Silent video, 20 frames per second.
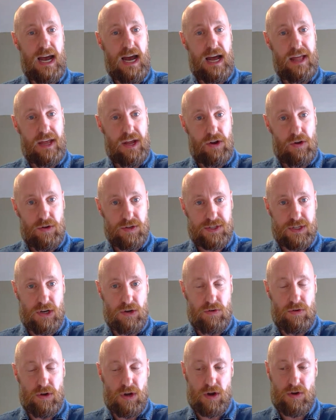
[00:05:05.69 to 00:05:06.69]
and then
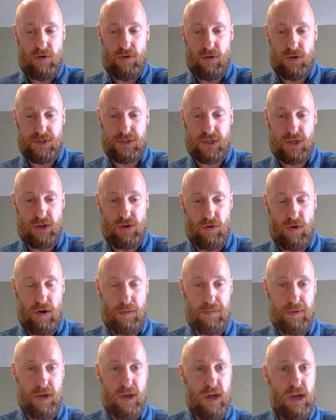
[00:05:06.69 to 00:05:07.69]
also across
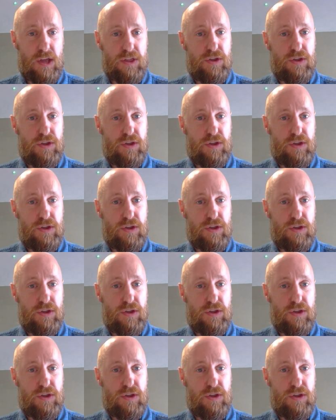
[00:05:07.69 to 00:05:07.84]
Europe.